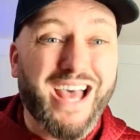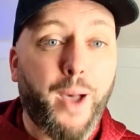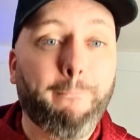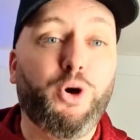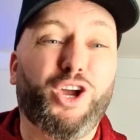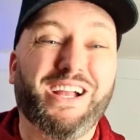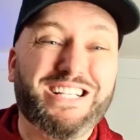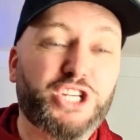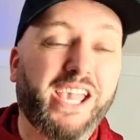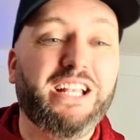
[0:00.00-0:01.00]
That book
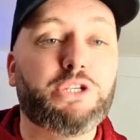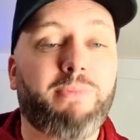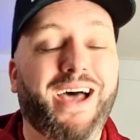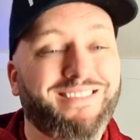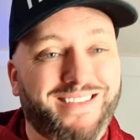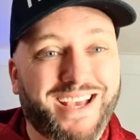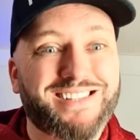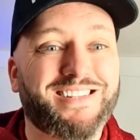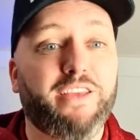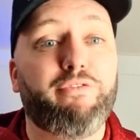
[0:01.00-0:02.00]
changed my
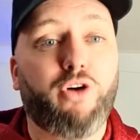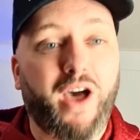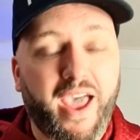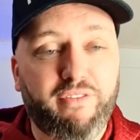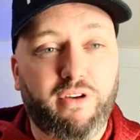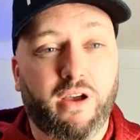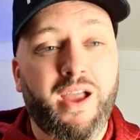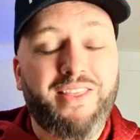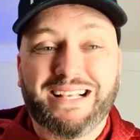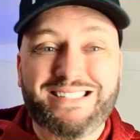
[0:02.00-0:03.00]
destiny forever.
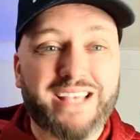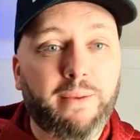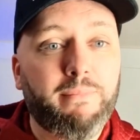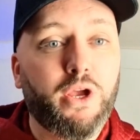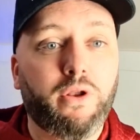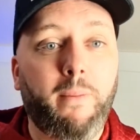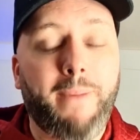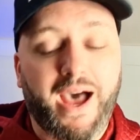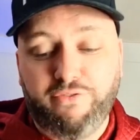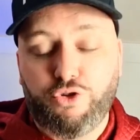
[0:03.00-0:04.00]
That sent me on a
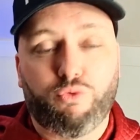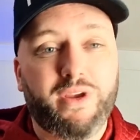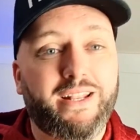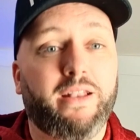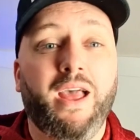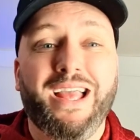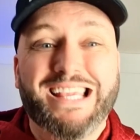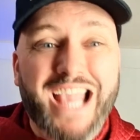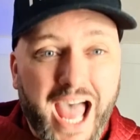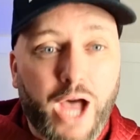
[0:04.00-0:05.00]
path to reading
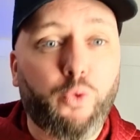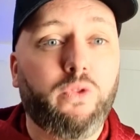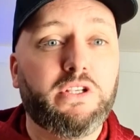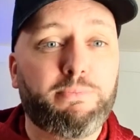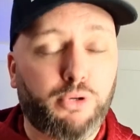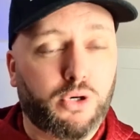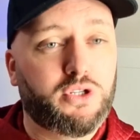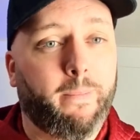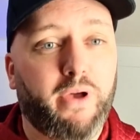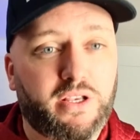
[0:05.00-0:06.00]
countless
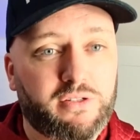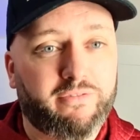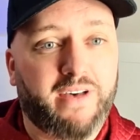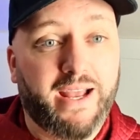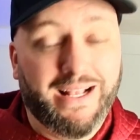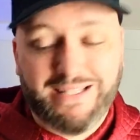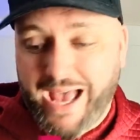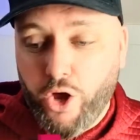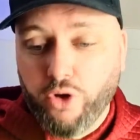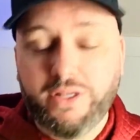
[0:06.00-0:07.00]
books on personal finance.
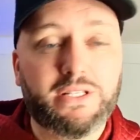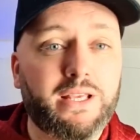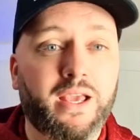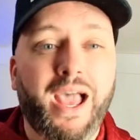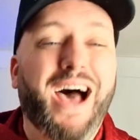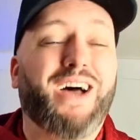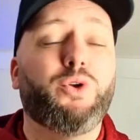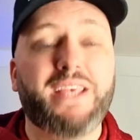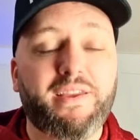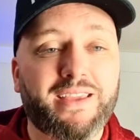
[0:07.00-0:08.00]
I
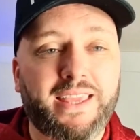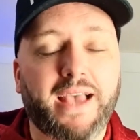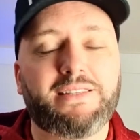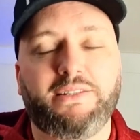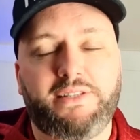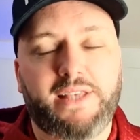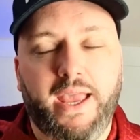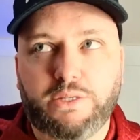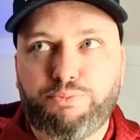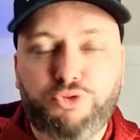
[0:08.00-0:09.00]
would take a guess and
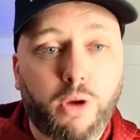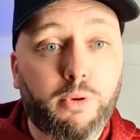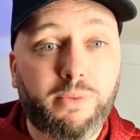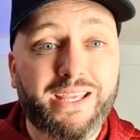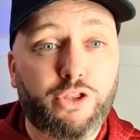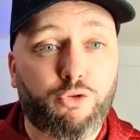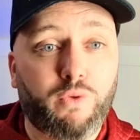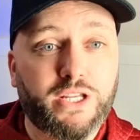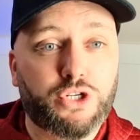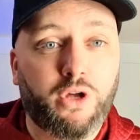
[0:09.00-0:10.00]
say it's probably in the
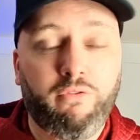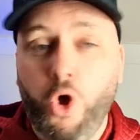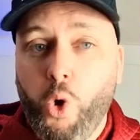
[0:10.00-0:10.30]
region of